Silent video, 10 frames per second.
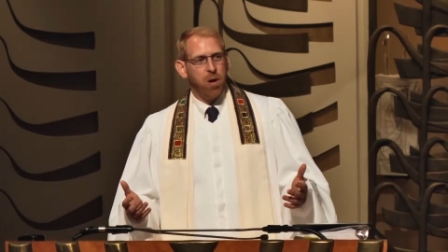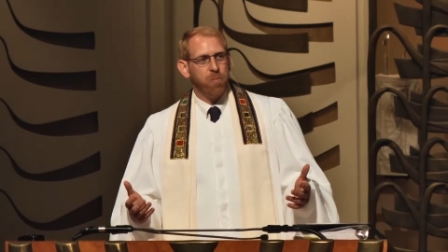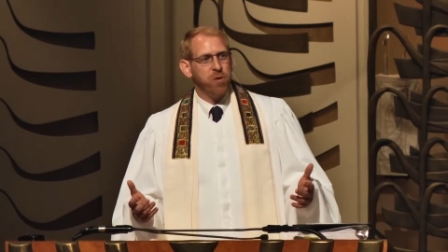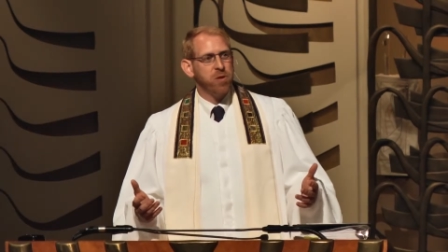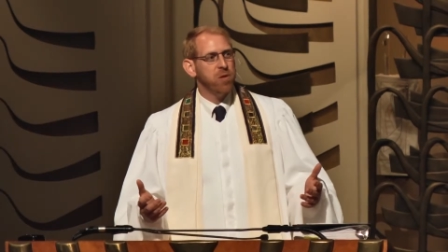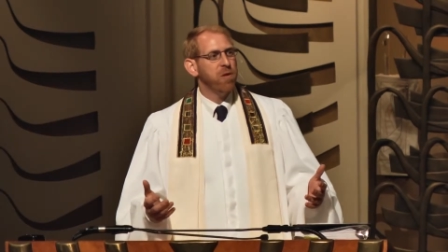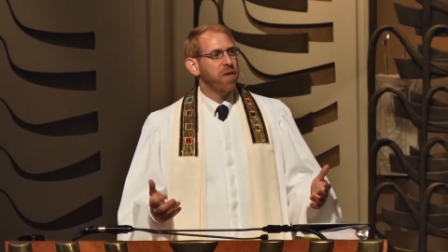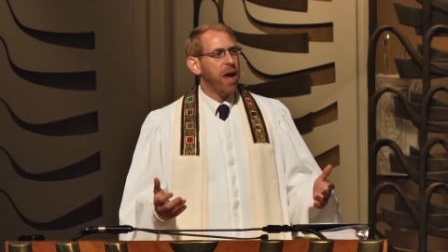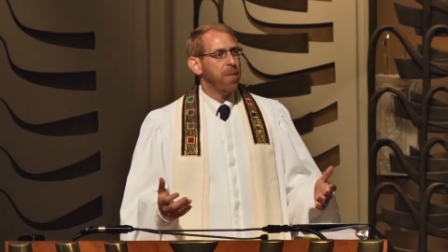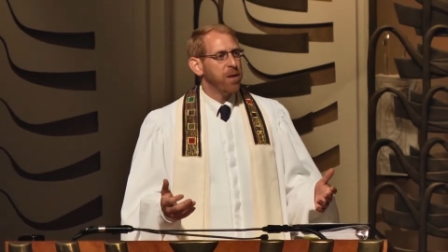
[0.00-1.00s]
Our pursuit
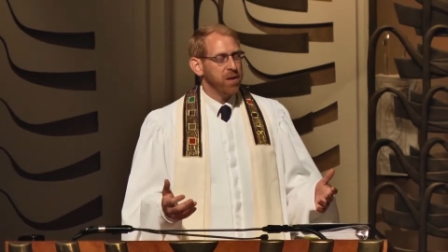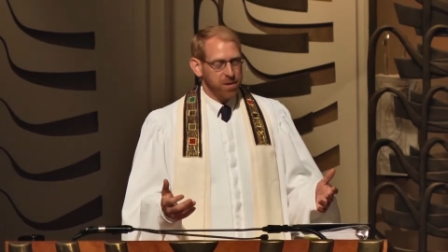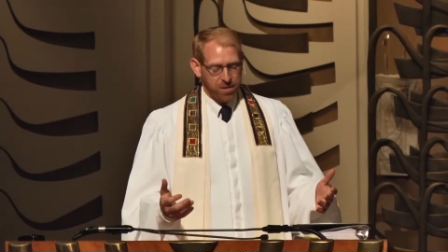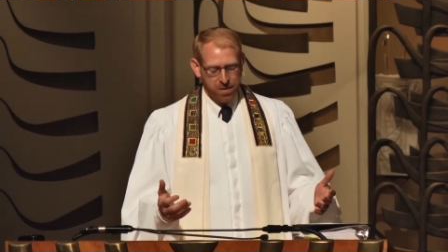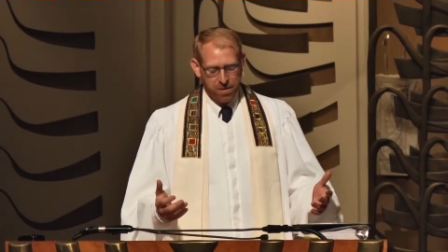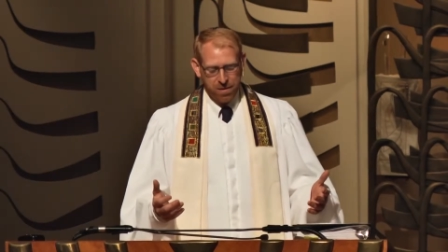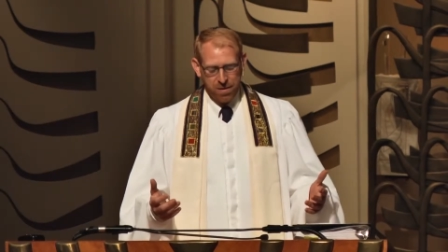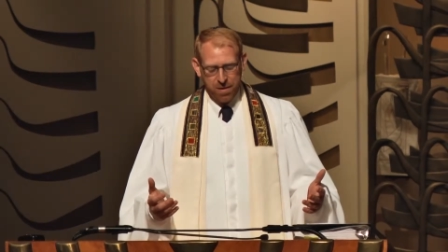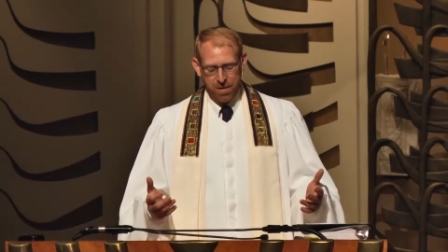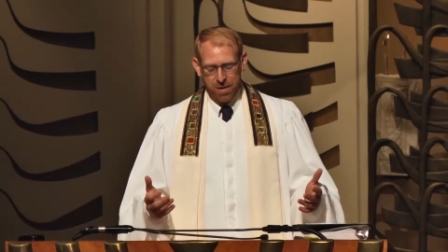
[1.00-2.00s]
of happiness
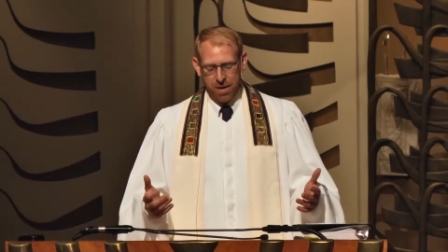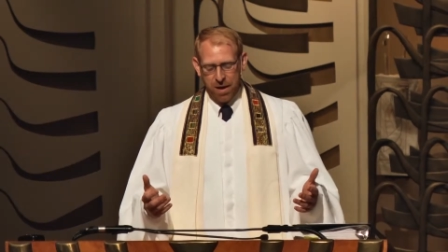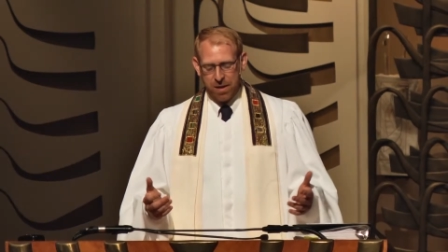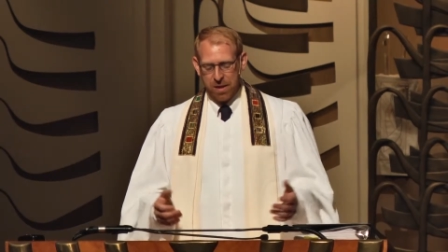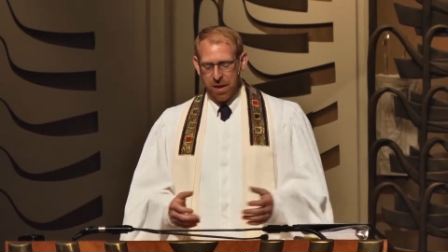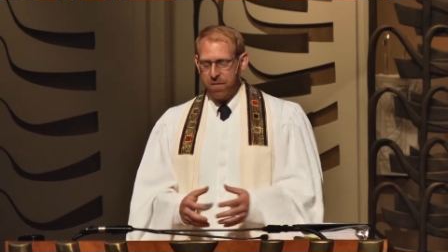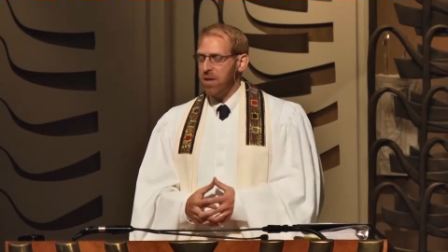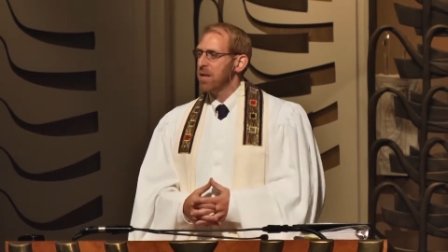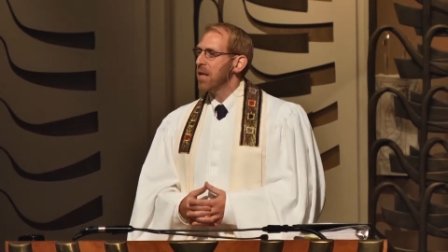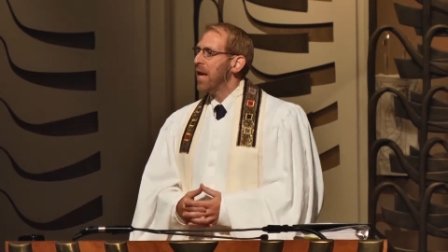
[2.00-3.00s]
has
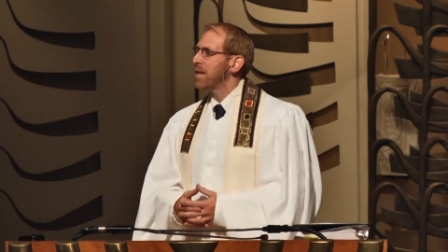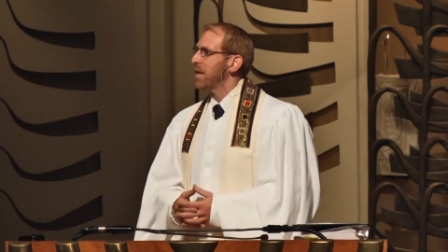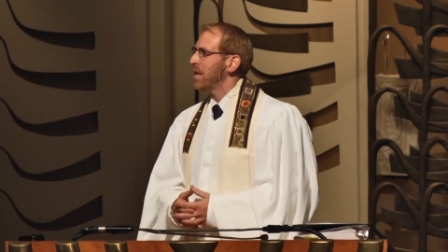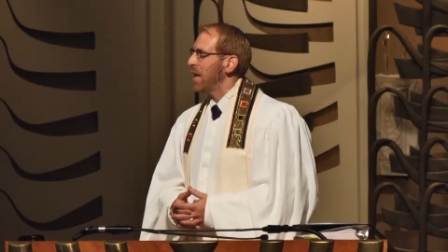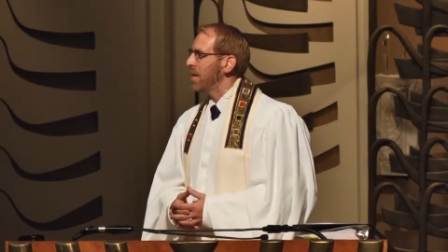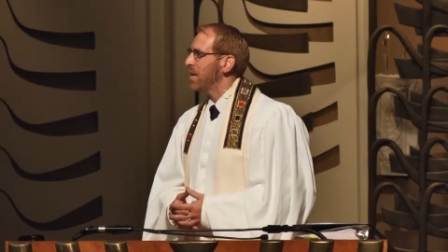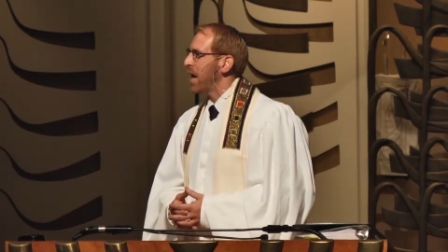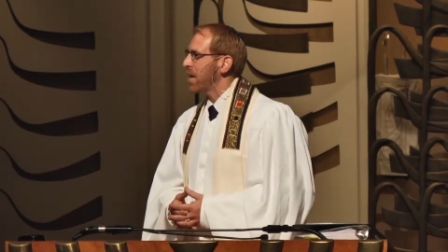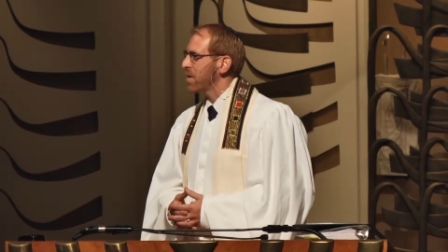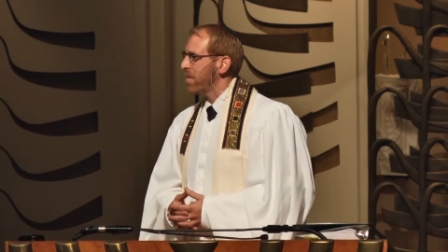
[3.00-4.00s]
left us less and less
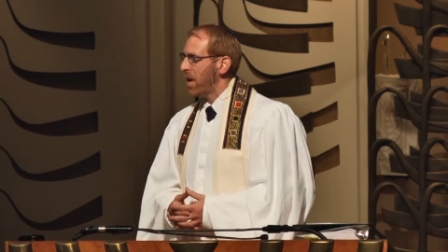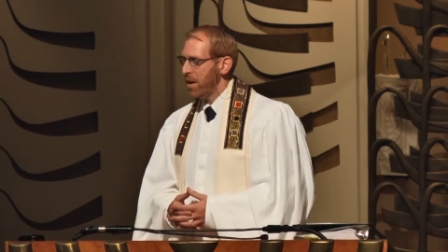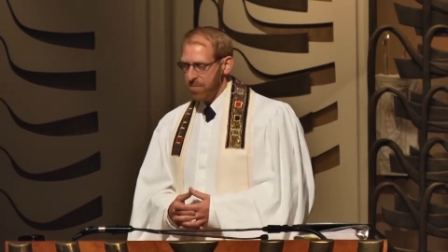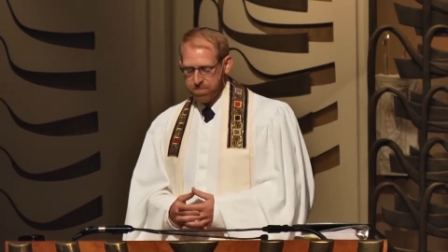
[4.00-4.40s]
satisfied,